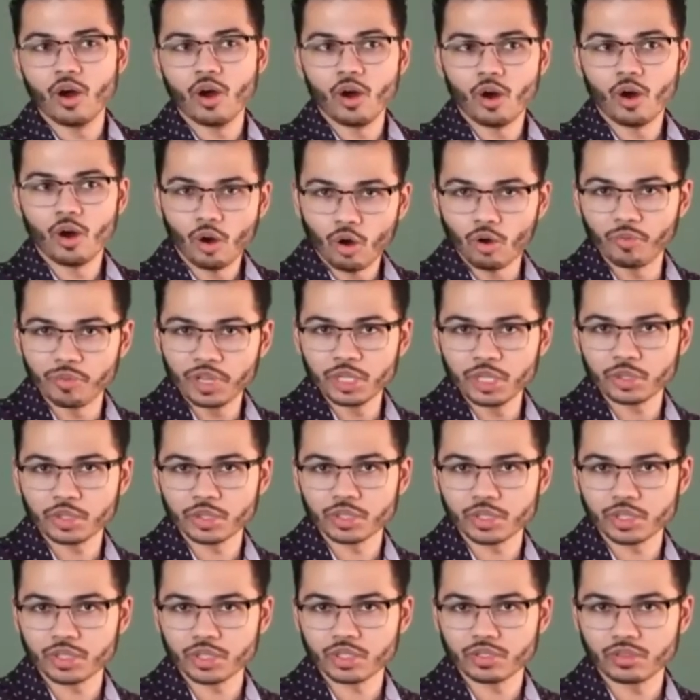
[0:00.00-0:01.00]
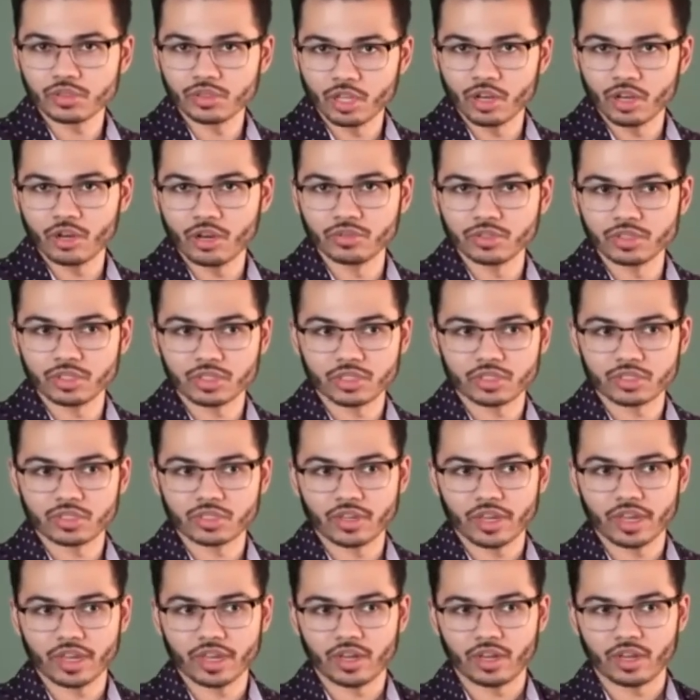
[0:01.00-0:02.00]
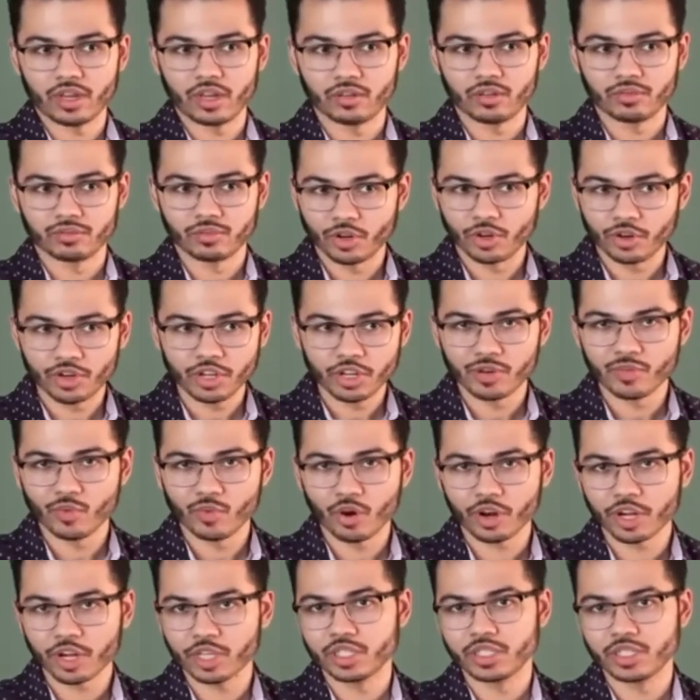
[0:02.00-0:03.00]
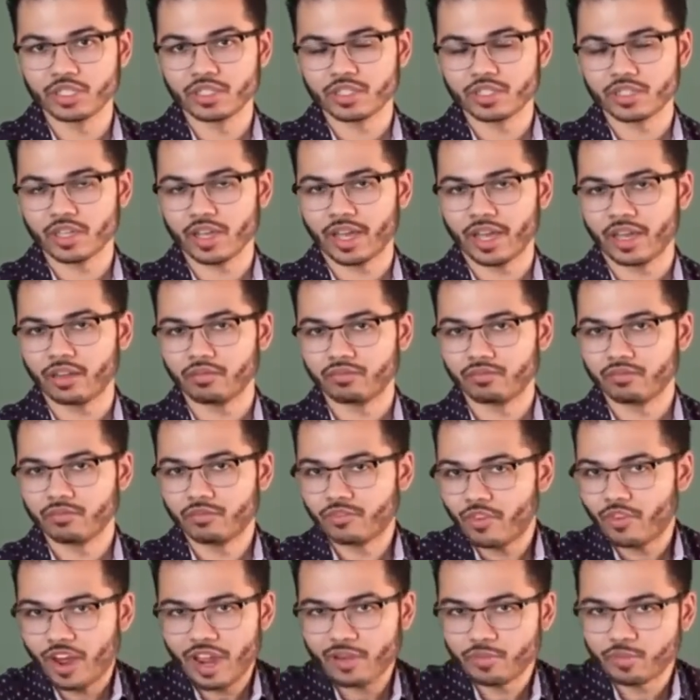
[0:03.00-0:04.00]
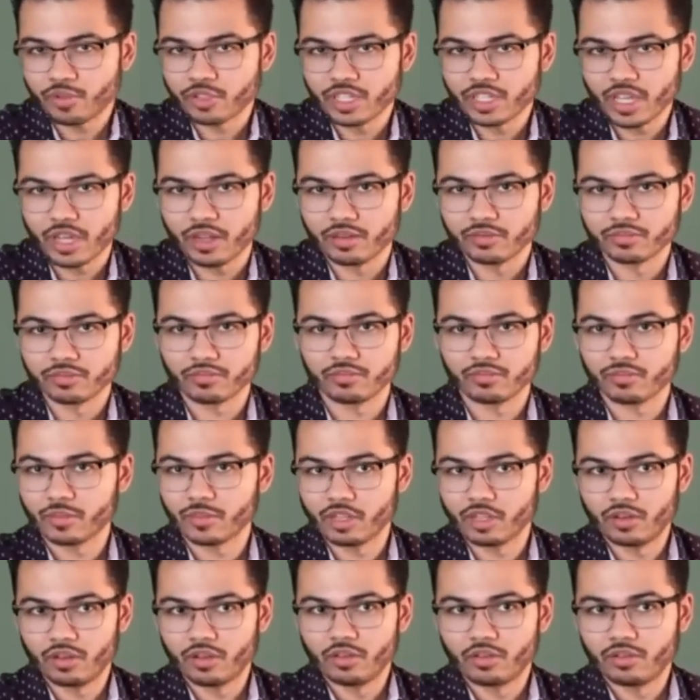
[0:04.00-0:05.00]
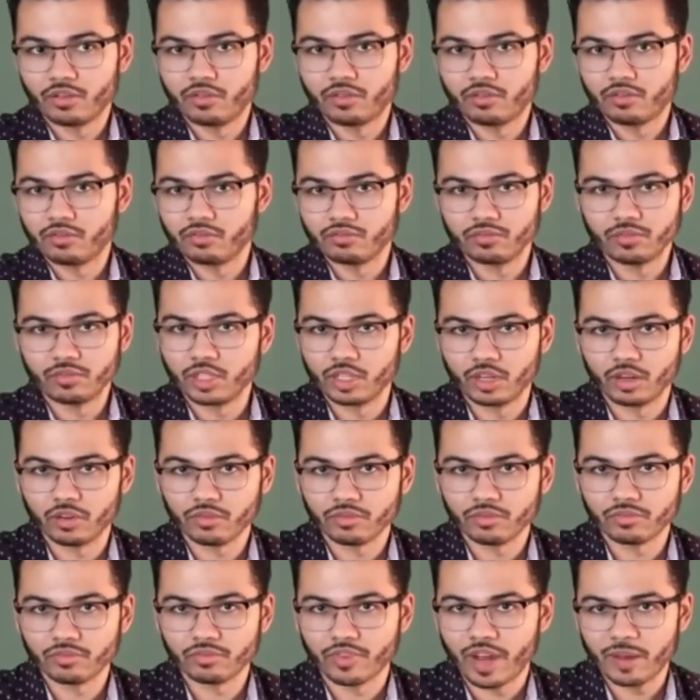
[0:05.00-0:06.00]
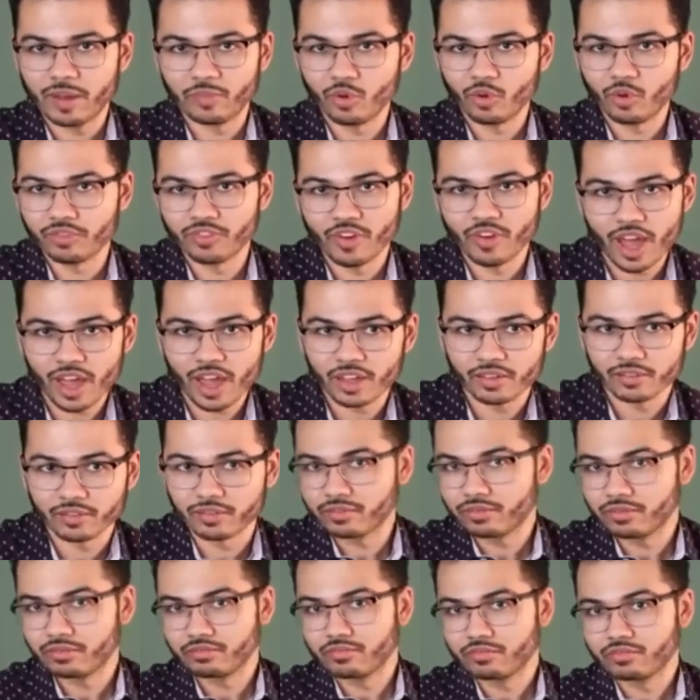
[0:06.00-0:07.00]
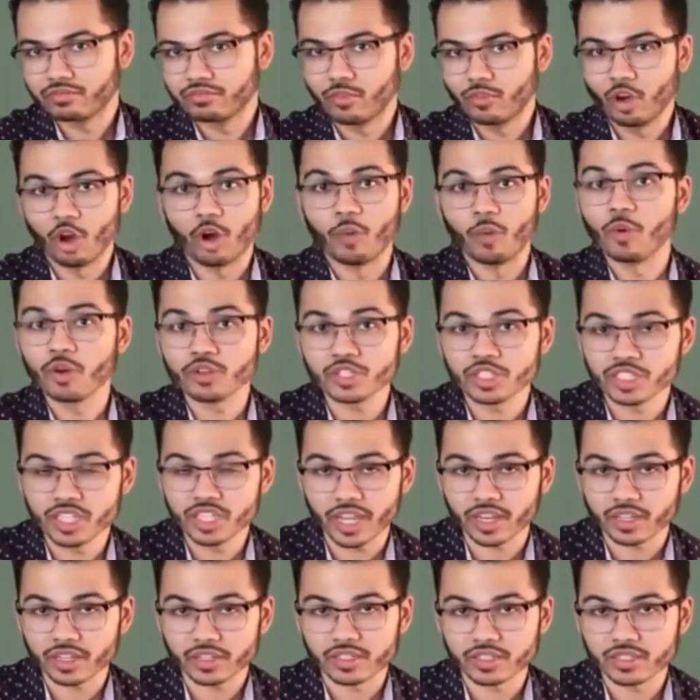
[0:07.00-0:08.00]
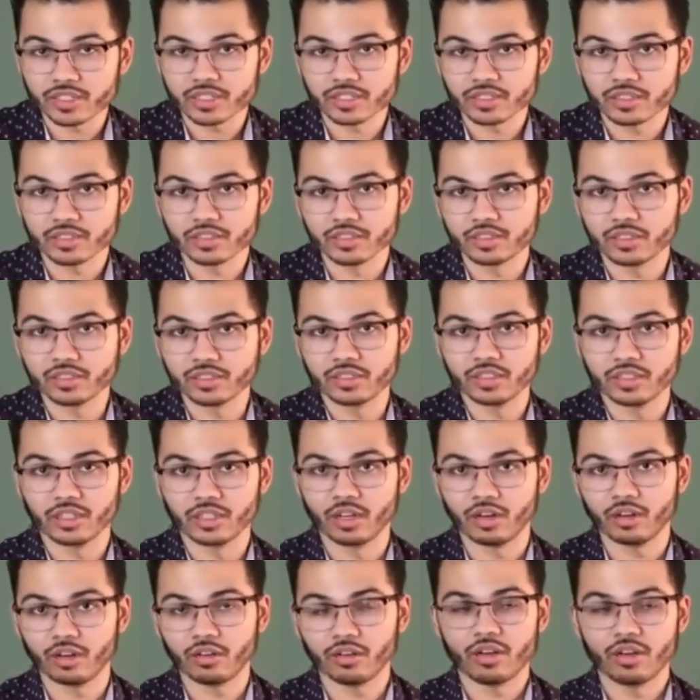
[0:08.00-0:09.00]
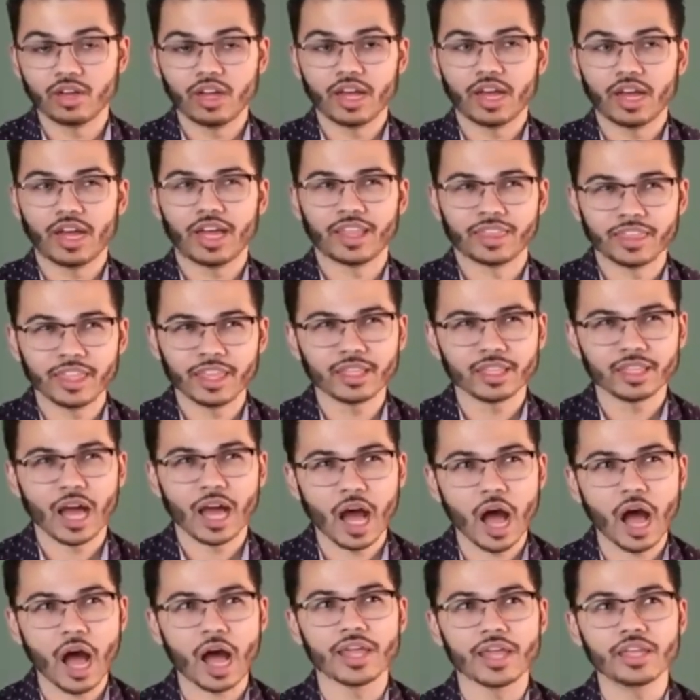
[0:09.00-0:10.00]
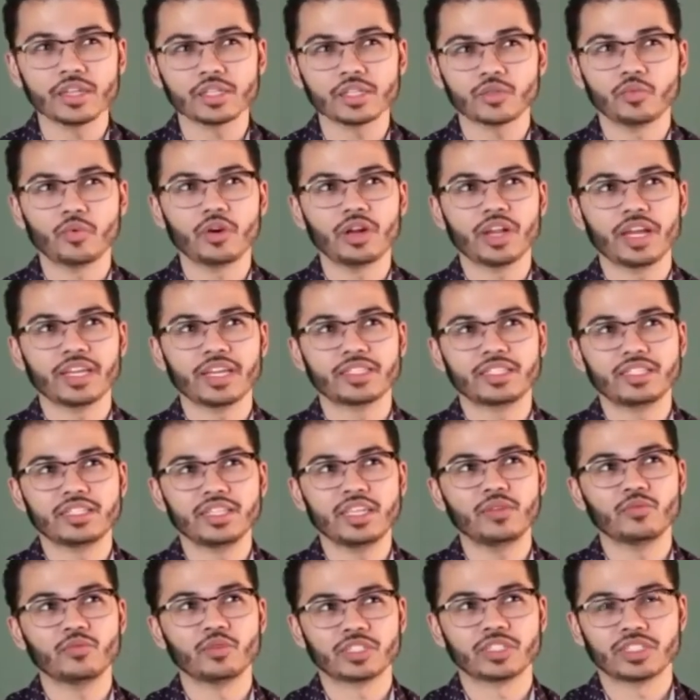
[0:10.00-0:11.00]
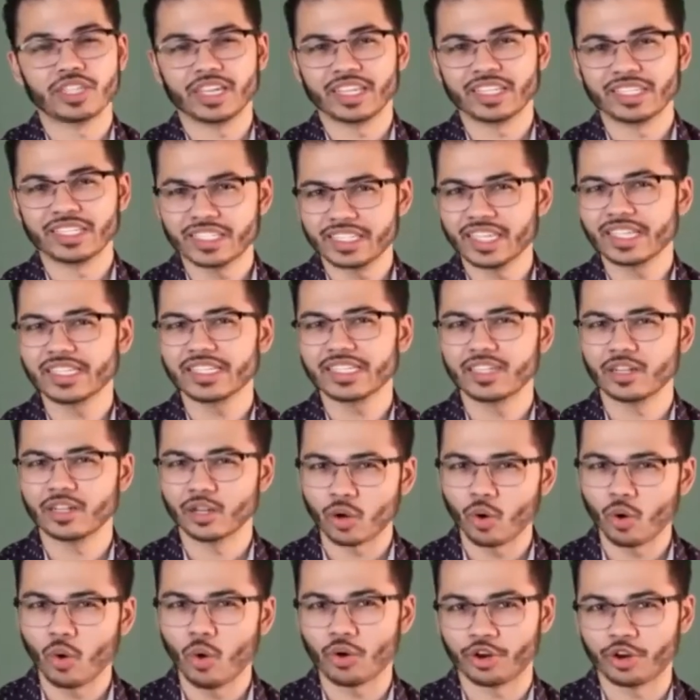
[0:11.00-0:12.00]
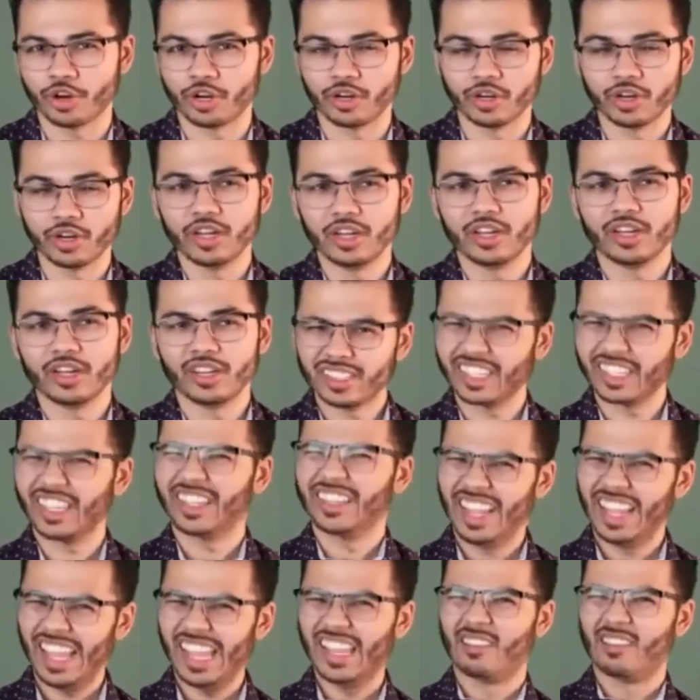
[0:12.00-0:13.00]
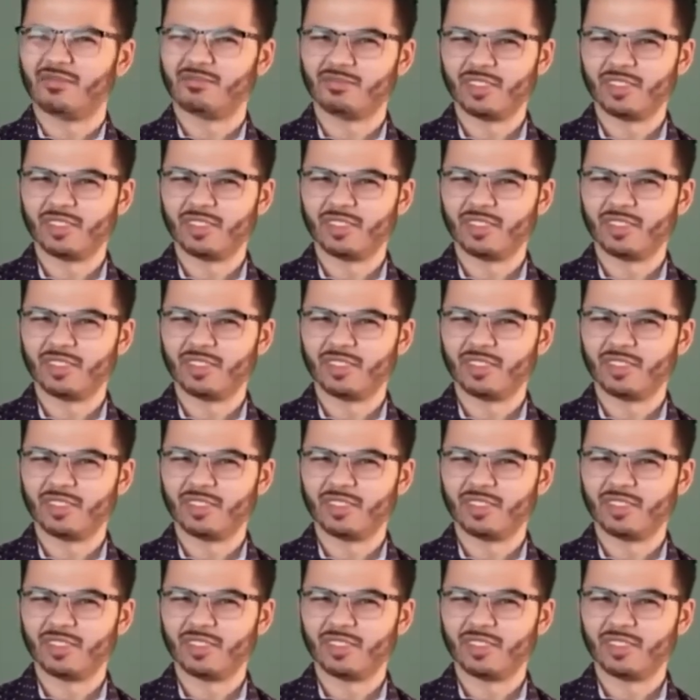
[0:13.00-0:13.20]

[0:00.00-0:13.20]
home interest loans, uh thirty year mortgages at five percent, you know, five point five. Almost six, you know, I think the highest one I seen was like six and a quarter. I was like, damn,